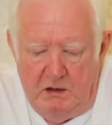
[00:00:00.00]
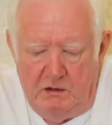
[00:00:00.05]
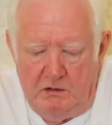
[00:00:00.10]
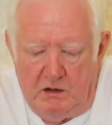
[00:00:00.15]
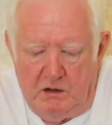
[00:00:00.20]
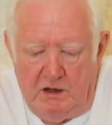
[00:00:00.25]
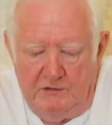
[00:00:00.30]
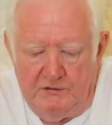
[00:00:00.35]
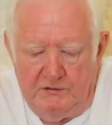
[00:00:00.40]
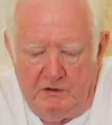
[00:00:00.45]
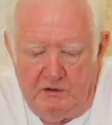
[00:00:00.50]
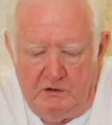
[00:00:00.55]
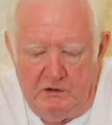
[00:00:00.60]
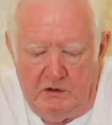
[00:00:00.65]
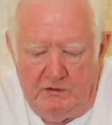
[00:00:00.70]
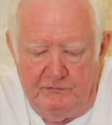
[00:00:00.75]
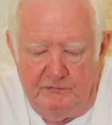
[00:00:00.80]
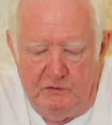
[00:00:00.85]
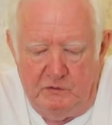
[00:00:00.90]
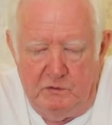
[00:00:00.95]
I think a
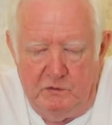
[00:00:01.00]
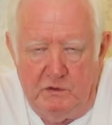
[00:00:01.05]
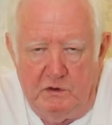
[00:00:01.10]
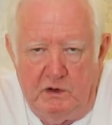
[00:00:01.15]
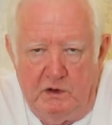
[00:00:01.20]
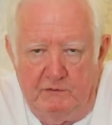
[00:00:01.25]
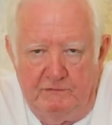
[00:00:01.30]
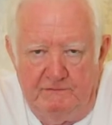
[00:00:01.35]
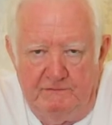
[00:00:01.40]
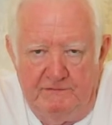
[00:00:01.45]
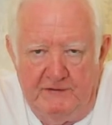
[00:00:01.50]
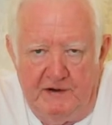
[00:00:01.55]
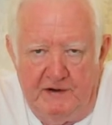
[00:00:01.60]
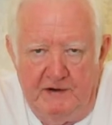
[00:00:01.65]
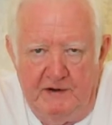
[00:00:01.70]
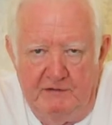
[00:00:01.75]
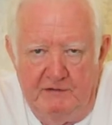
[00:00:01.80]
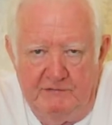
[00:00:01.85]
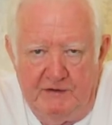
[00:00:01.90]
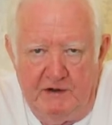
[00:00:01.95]
lot of you are
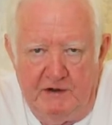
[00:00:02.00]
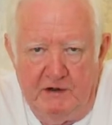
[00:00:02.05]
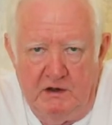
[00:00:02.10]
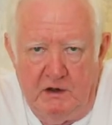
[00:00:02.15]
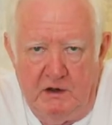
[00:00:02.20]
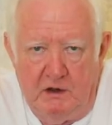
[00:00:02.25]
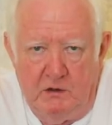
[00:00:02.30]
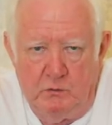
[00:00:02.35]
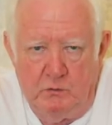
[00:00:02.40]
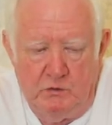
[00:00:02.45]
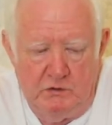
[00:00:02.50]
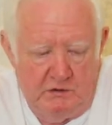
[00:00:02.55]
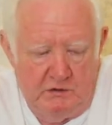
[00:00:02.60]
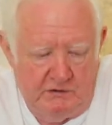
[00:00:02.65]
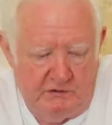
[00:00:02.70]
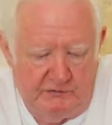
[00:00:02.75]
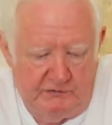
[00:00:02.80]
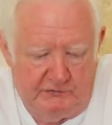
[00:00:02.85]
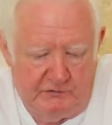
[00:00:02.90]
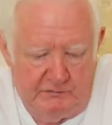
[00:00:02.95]
very, very hard
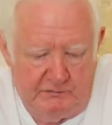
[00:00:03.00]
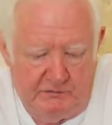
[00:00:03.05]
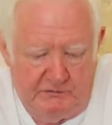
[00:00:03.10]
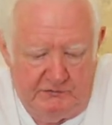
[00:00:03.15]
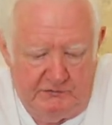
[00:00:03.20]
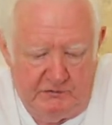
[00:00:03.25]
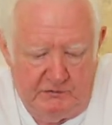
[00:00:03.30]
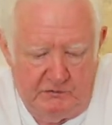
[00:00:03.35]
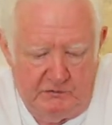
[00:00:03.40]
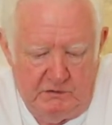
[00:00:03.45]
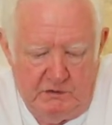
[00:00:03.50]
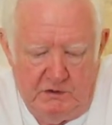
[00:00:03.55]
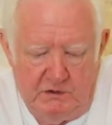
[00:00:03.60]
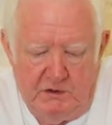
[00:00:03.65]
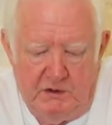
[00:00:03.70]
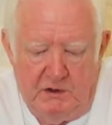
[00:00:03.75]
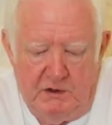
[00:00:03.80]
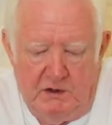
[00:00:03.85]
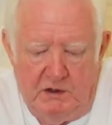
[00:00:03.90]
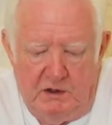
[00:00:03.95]
workers, number 2.
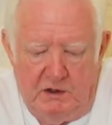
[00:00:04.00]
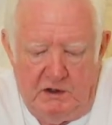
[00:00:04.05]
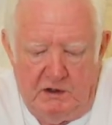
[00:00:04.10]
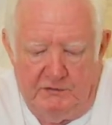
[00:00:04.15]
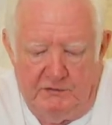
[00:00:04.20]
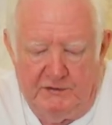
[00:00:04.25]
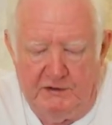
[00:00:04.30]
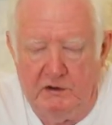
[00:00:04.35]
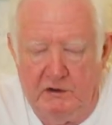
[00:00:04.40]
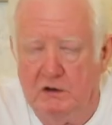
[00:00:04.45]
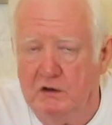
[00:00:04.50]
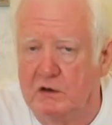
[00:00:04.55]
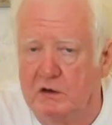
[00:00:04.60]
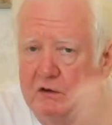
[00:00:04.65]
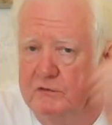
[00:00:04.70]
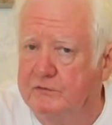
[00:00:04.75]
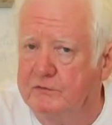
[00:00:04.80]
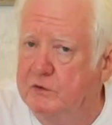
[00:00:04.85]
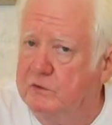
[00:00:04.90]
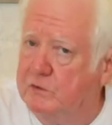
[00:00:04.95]
And I think a lot
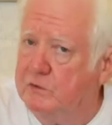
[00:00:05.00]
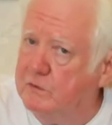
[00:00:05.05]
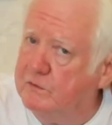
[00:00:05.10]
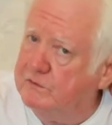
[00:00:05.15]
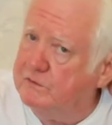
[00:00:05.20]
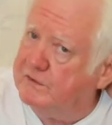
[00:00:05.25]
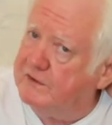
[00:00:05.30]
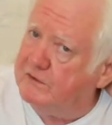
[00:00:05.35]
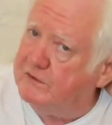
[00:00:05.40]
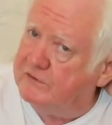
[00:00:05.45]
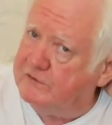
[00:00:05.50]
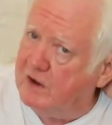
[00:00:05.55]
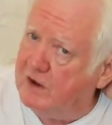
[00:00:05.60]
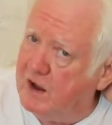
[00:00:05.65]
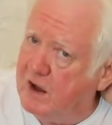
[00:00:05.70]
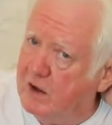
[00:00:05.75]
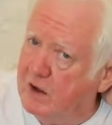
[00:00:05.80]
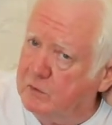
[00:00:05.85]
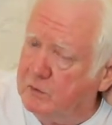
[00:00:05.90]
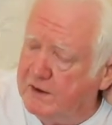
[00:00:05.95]
of you do things the
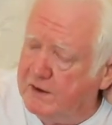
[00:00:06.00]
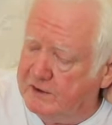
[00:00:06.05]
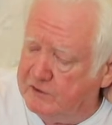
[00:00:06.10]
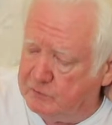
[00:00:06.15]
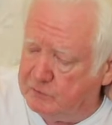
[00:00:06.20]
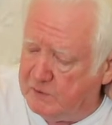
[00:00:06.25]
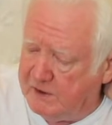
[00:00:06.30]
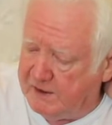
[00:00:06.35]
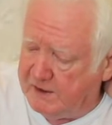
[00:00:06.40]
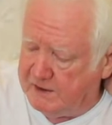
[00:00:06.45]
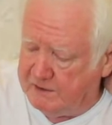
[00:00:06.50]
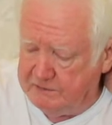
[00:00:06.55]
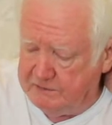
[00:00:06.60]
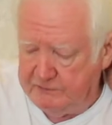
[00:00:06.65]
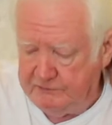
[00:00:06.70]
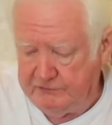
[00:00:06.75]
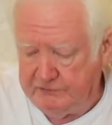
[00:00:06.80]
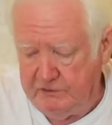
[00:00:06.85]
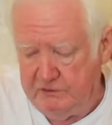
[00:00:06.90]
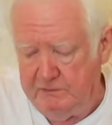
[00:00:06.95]
hard way as well.
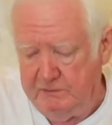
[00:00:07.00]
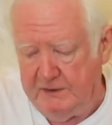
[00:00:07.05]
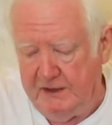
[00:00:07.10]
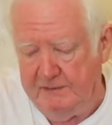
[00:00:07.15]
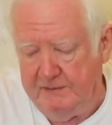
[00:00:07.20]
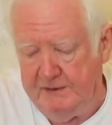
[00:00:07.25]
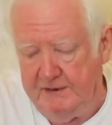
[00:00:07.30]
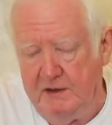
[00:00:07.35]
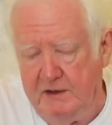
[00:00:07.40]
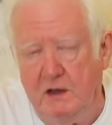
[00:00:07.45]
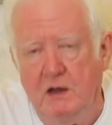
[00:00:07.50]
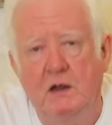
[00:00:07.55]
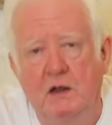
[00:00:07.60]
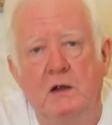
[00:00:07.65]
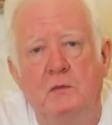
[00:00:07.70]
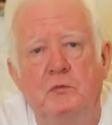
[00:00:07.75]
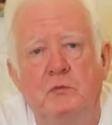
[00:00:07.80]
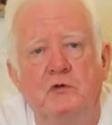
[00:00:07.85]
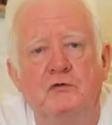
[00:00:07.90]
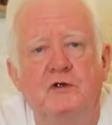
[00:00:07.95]
So you may be
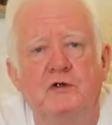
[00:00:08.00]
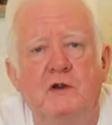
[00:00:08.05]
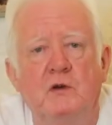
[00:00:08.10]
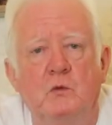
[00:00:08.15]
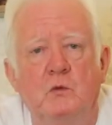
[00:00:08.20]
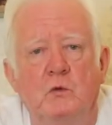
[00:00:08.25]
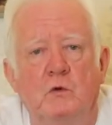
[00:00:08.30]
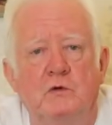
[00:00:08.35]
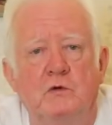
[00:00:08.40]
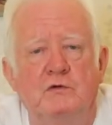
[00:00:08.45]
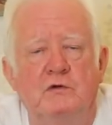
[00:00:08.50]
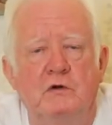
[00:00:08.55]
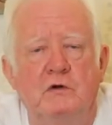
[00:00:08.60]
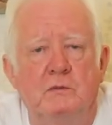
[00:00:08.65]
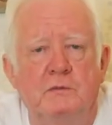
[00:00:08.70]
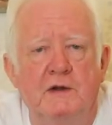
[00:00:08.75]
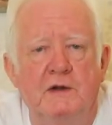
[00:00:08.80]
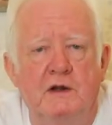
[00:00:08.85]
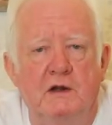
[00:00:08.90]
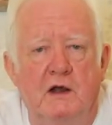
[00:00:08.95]
pushing water
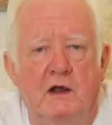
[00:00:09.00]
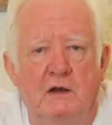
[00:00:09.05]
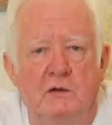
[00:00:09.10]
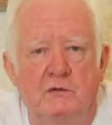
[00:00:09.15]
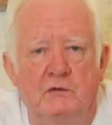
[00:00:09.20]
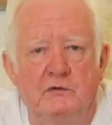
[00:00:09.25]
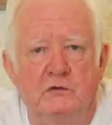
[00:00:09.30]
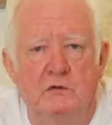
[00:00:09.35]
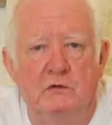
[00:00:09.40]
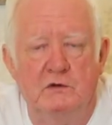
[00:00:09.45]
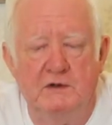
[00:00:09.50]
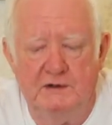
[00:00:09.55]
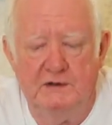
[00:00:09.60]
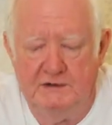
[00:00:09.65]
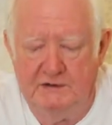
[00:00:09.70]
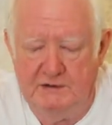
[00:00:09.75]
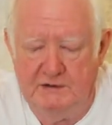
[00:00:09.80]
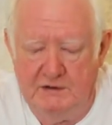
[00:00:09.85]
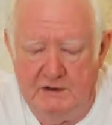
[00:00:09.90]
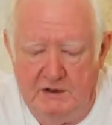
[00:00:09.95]
uphill, I always call it.